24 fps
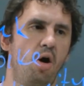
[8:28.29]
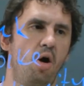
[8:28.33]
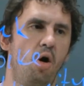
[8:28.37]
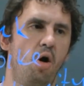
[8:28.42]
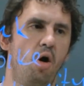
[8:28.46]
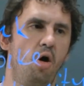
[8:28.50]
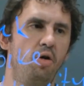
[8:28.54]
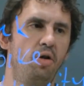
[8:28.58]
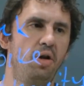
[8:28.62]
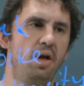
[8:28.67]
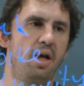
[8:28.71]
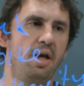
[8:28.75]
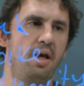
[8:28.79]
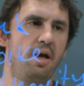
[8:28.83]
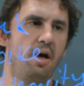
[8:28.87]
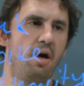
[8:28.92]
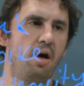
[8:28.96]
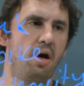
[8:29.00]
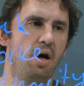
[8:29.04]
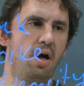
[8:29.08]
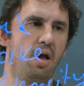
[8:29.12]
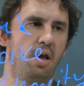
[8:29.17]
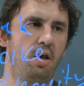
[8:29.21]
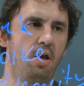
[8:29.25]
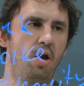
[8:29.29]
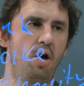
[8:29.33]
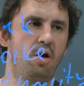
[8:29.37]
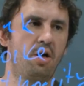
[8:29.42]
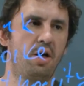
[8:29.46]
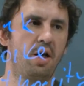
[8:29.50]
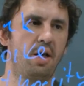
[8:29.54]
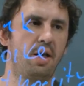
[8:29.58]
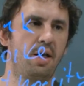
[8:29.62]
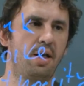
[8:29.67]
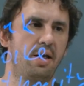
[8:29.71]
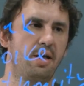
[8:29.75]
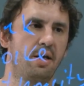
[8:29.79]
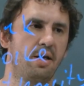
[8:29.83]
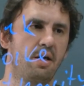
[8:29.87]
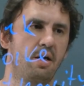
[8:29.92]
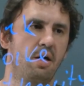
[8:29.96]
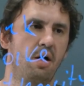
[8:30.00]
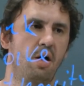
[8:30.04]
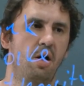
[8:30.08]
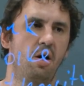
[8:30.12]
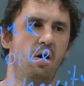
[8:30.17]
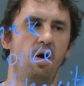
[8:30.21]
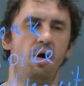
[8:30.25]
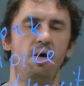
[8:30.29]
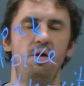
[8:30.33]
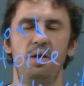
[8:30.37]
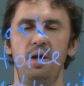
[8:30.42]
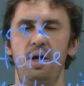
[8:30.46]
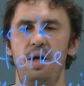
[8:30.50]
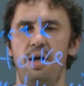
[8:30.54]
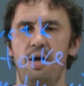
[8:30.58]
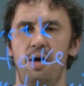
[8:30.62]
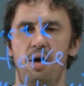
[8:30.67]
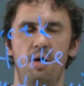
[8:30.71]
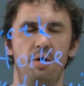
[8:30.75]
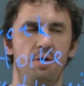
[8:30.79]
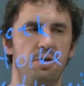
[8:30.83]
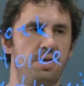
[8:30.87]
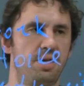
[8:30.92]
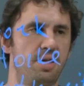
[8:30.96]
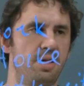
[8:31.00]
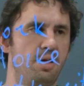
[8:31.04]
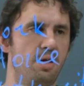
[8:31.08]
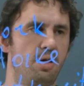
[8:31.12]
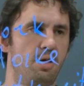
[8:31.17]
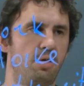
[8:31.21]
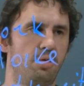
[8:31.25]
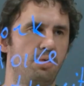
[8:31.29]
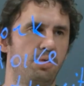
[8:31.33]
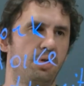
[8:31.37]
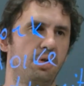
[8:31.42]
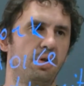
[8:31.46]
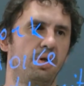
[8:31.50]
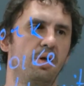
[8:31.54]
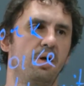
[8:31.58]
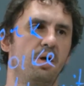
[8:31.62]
only locally, only on the node,